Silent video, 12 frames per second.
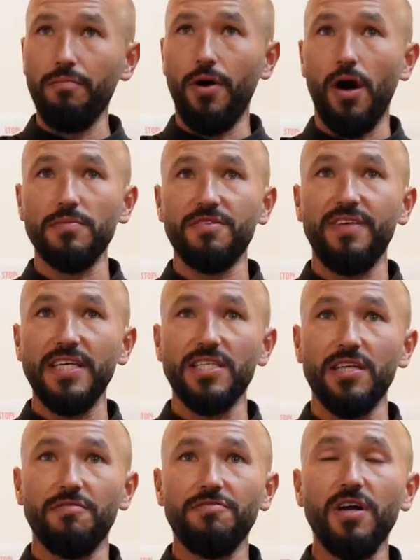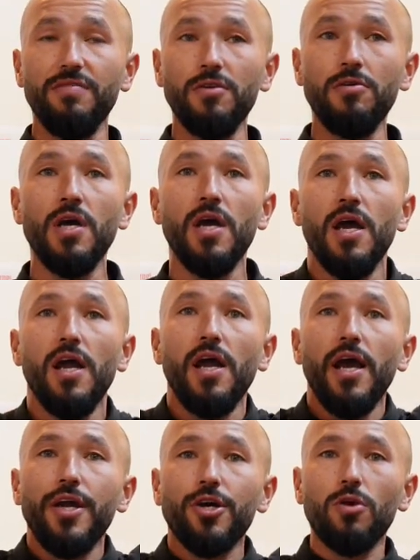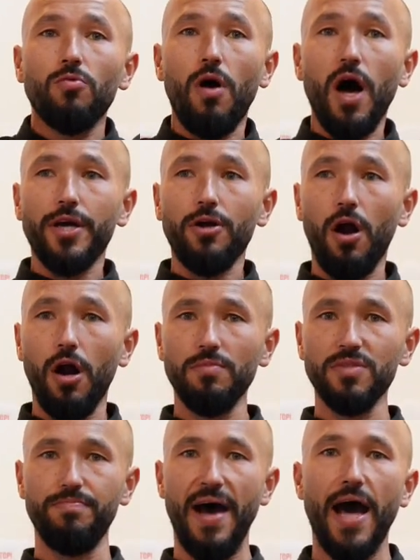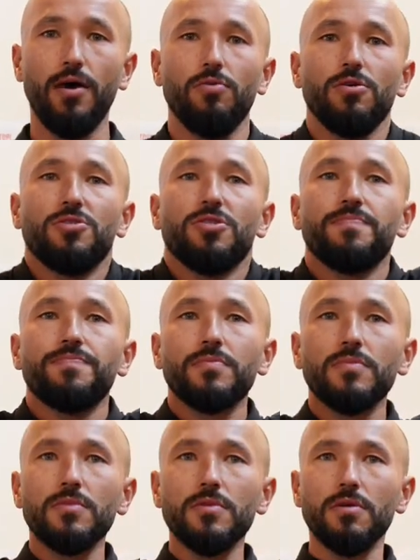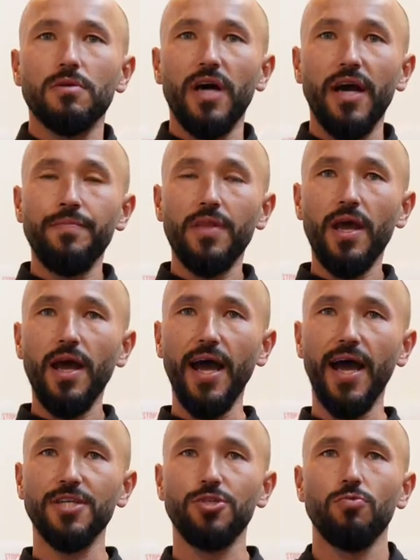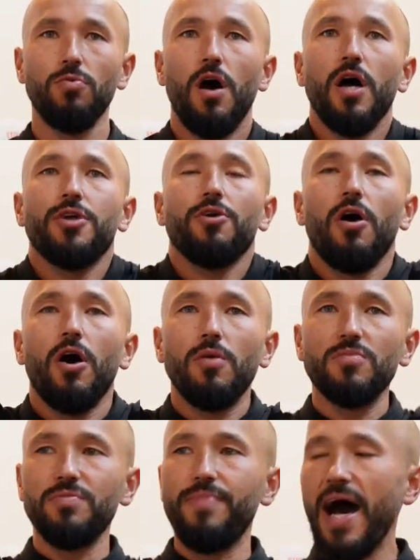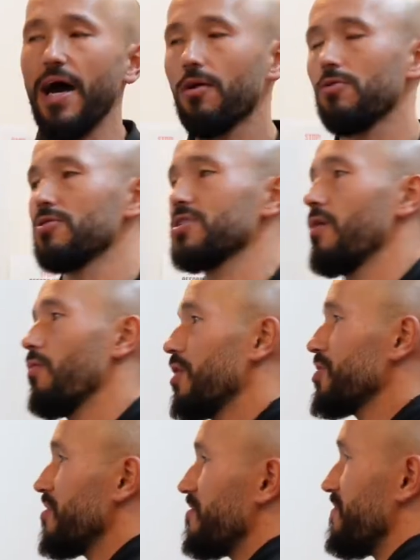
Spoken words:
palms facing in front of you, and you're going to rock your arms backwards. Okay? As you rock your arms backwards, I want you to